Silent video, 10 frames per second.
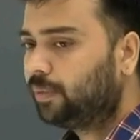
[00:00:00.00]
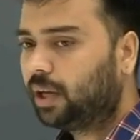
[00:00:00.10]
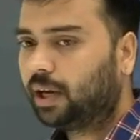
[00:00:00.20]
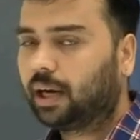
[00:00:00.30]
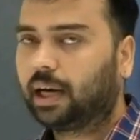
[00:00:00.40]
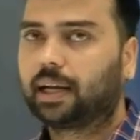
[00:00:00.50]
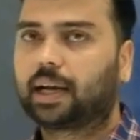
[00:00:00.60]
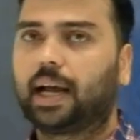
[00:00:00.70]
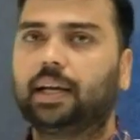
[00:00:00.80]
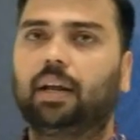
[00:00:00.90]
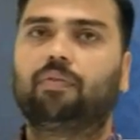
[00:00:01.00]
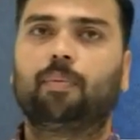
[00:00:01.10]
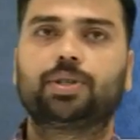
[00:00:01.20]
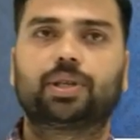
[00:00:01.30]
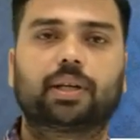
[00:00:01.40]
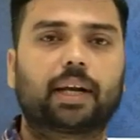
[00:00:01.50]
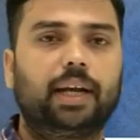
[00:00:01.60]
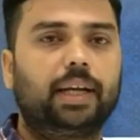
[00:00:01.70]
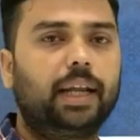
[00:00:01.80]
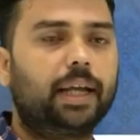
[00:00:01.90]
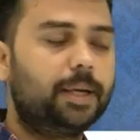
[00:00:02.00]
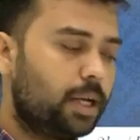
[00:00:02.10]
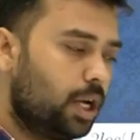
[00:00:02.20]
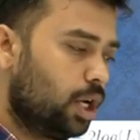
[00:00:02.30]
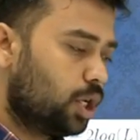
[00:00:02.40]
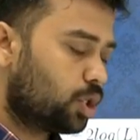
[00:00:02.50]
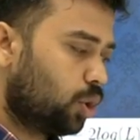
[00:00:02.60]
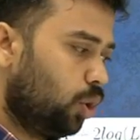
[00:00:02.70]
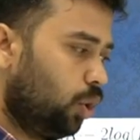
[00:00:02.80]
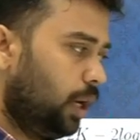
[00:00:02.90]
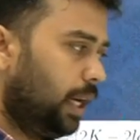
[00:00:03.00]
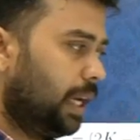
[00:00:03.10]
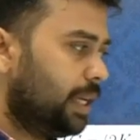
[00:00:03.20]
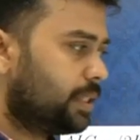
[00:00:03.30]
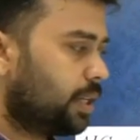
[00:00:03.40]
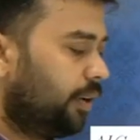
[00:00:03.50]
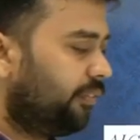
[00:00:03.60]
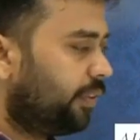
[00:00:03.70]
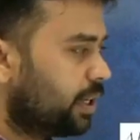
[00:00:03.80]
alkyne information criterion. So it is a first